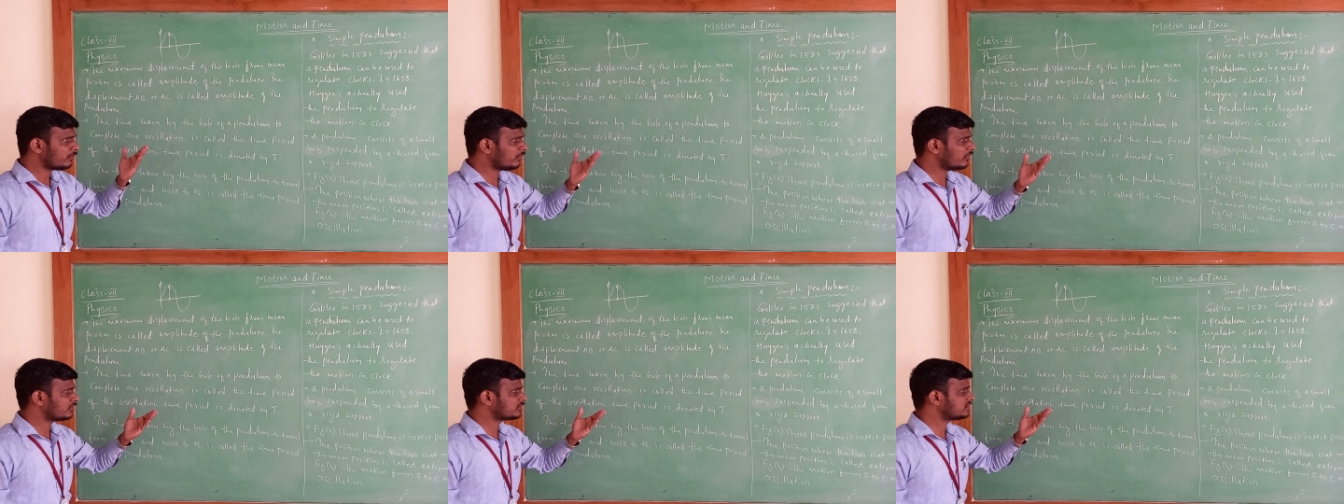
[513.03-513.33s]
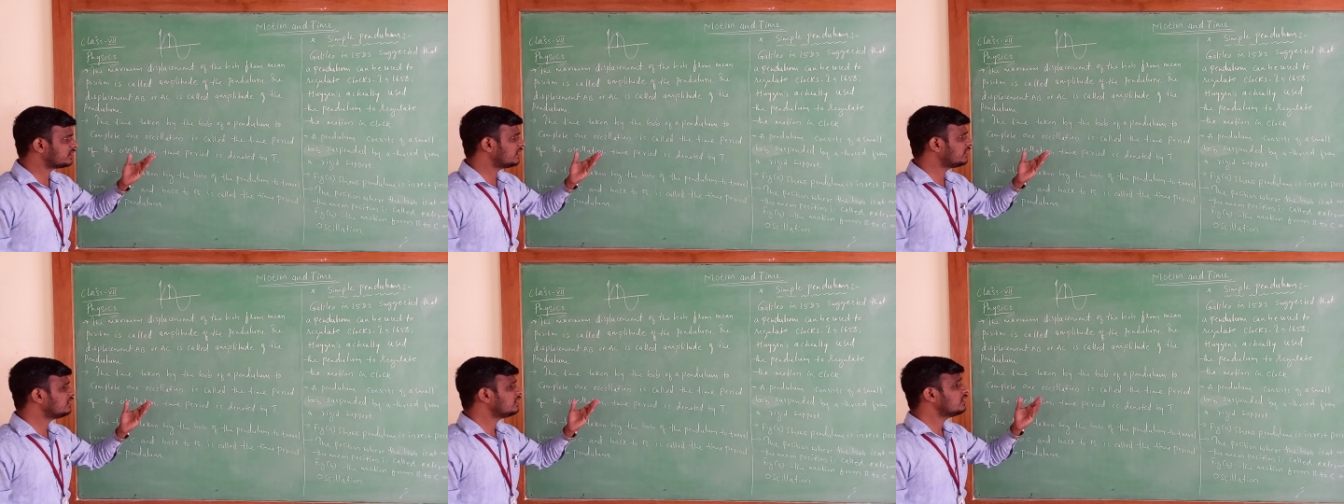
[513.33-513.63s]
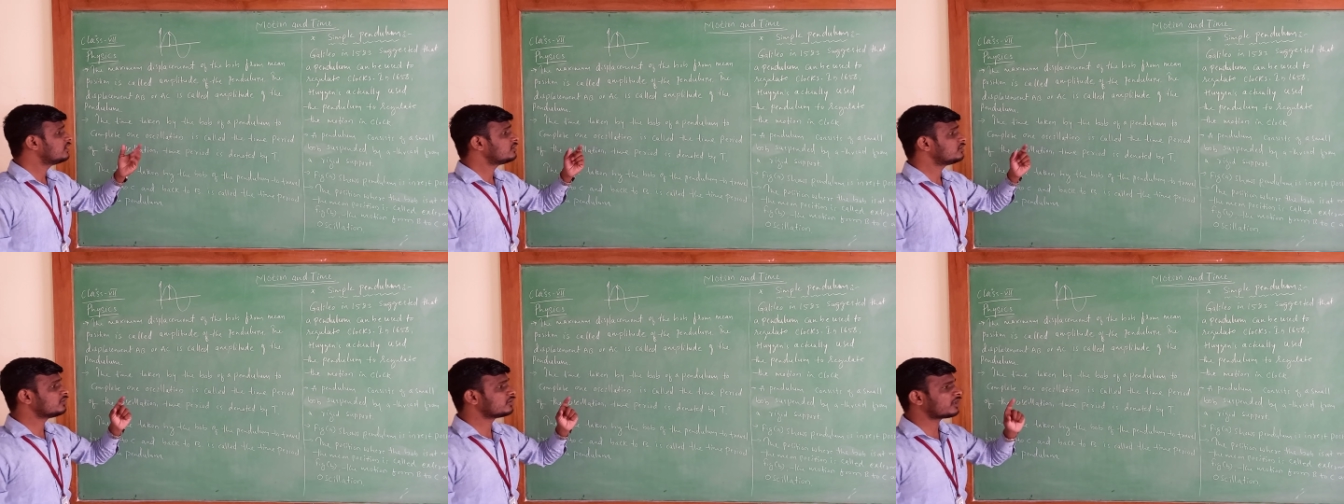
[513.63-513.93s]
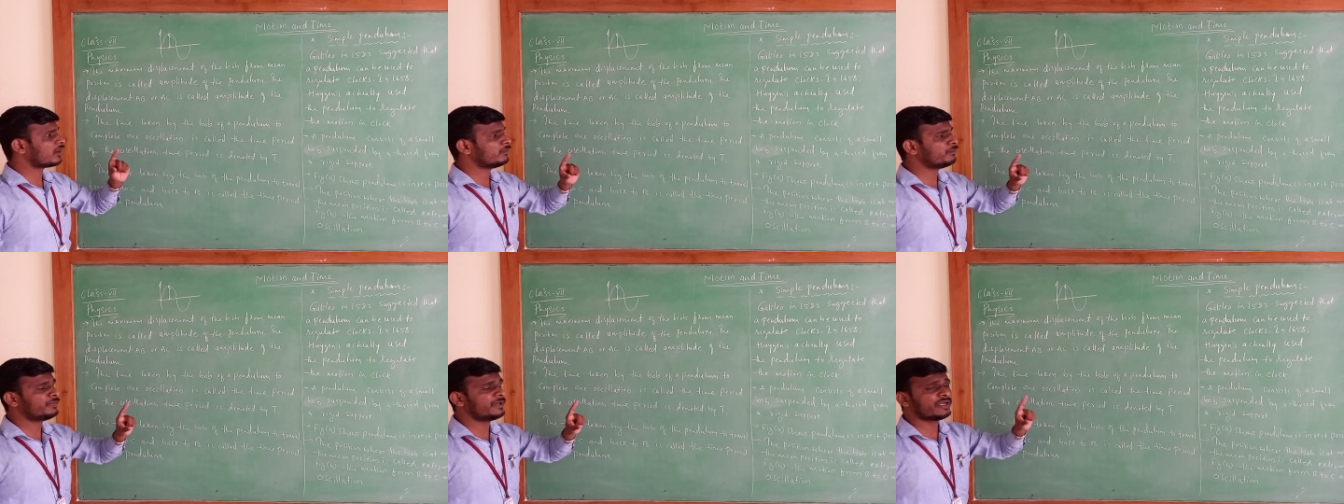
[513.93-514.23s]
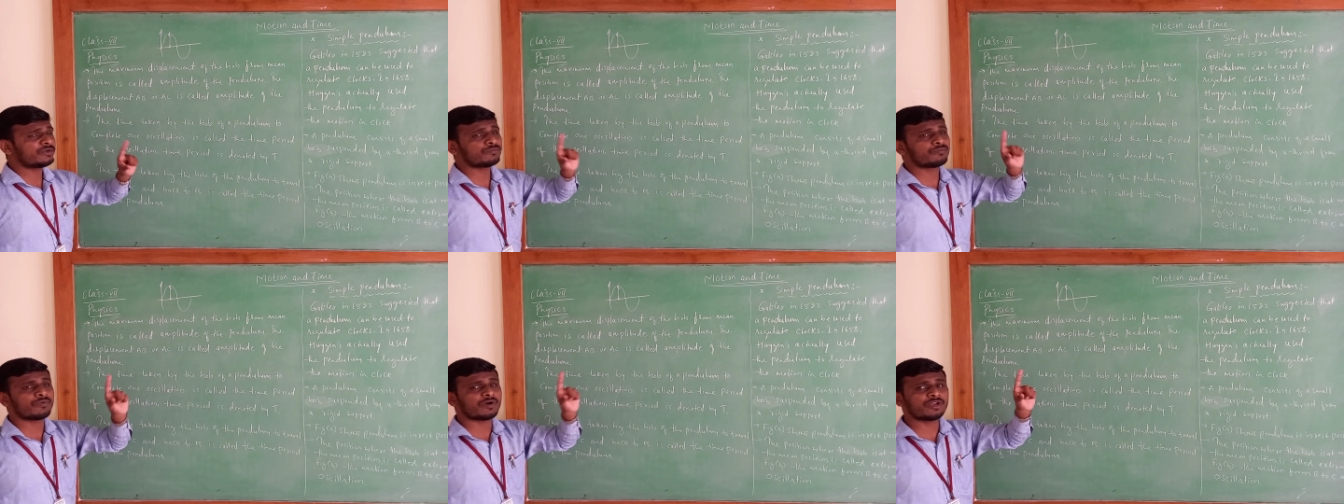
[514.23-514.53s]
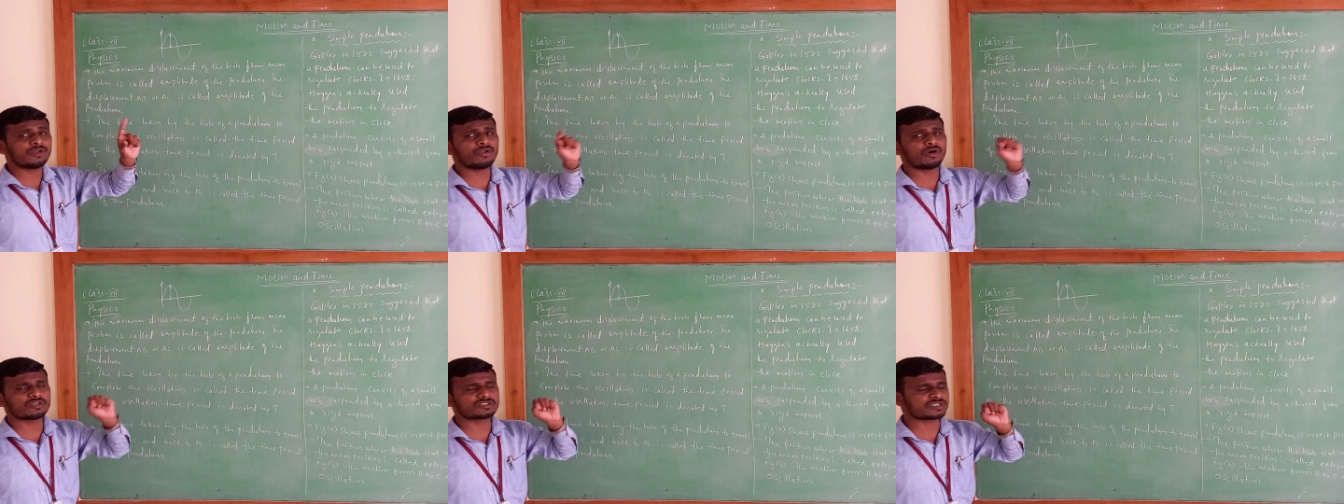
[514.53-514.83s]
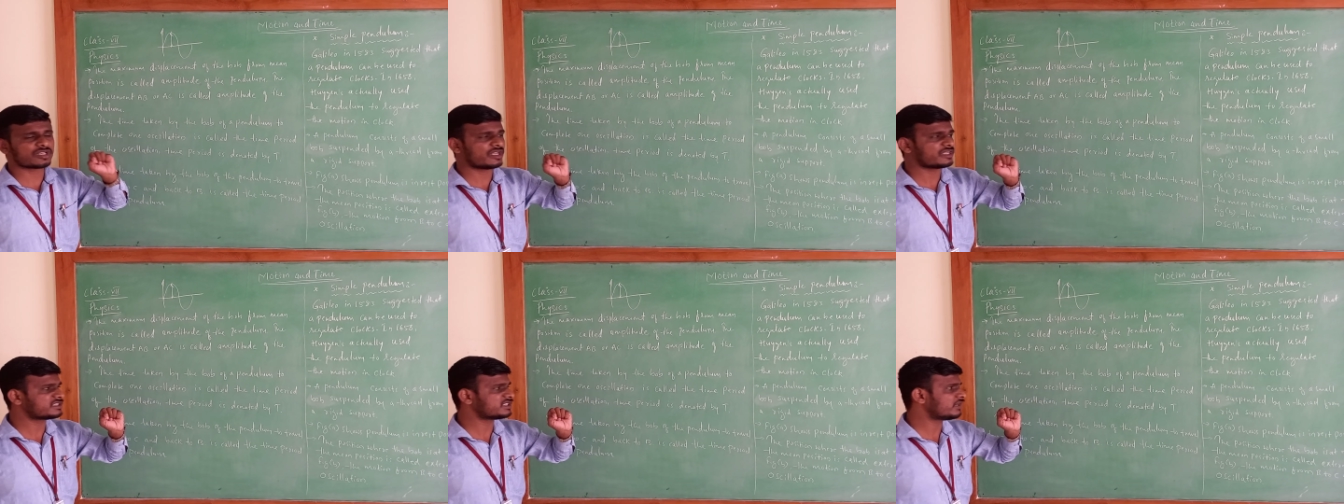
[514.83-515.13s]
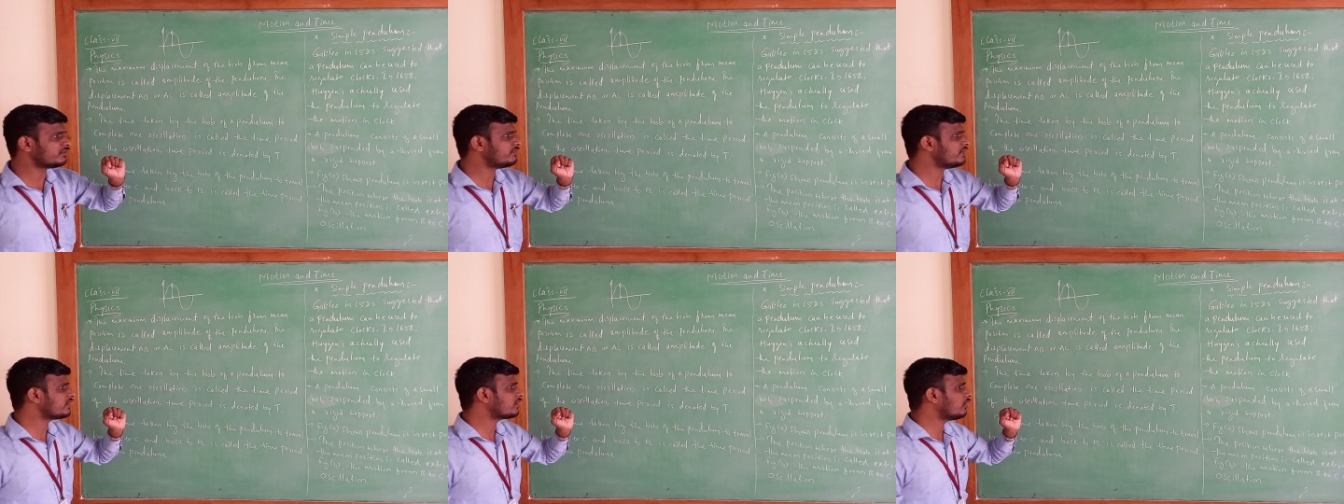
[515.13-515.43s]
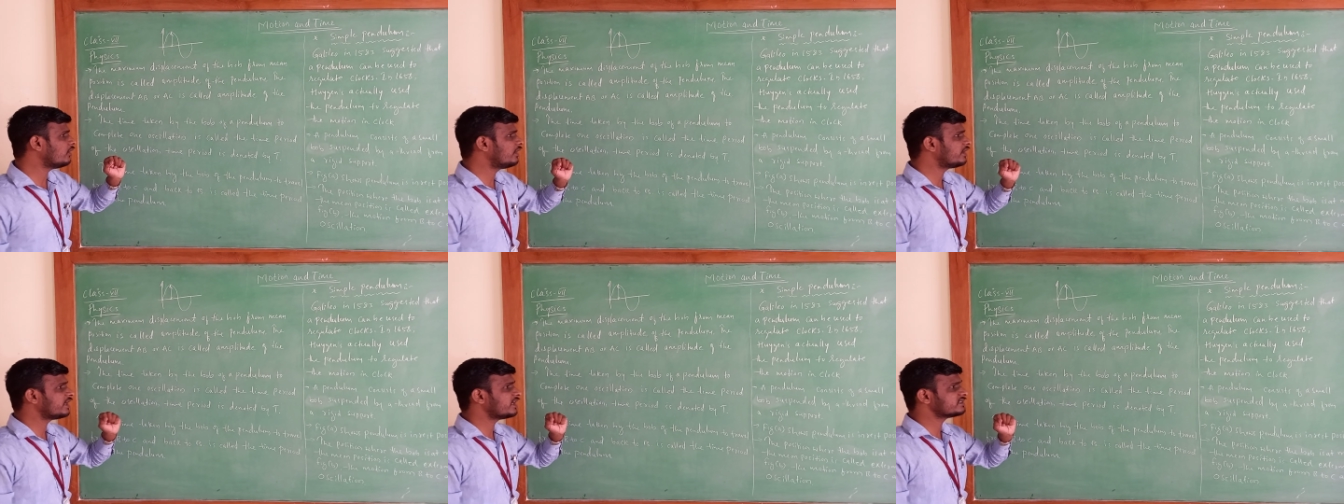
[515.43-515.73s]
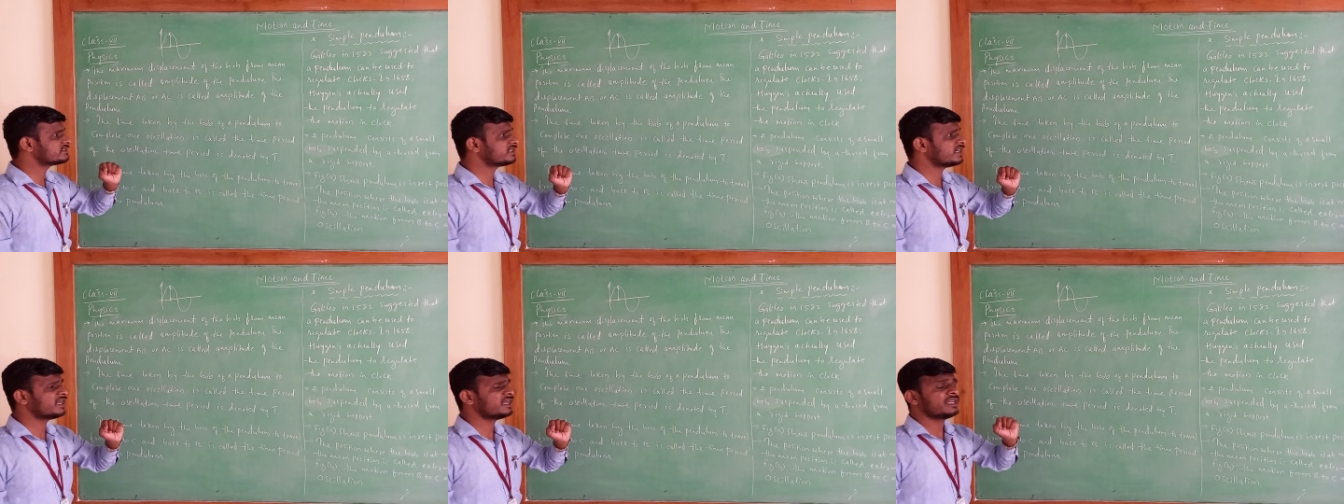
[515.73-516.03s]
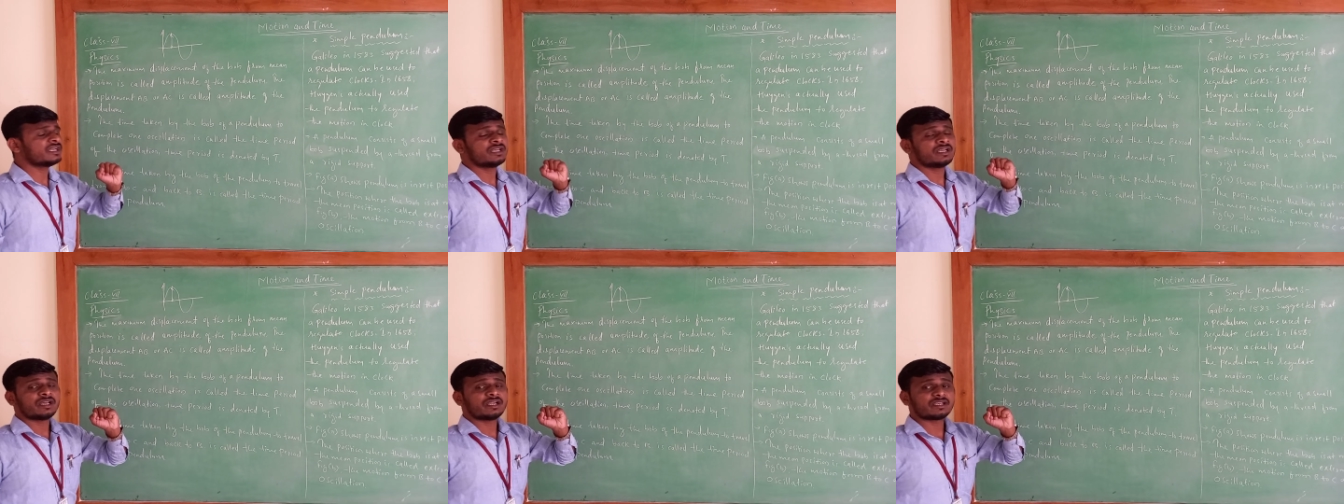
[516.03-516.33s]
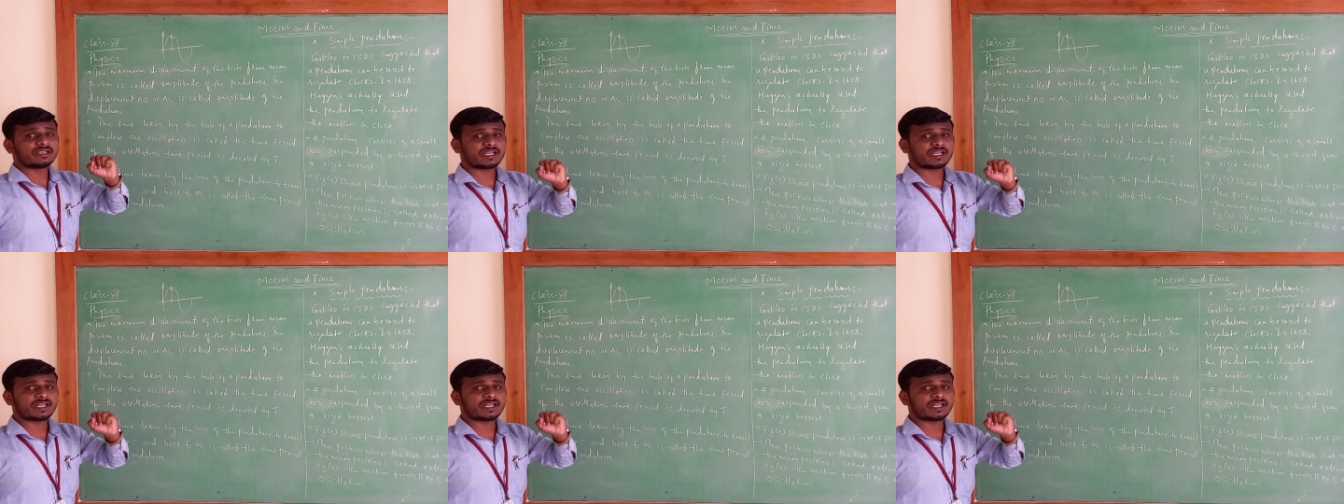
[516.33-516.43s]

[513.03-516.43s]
motion to complete one oscillation we call it as a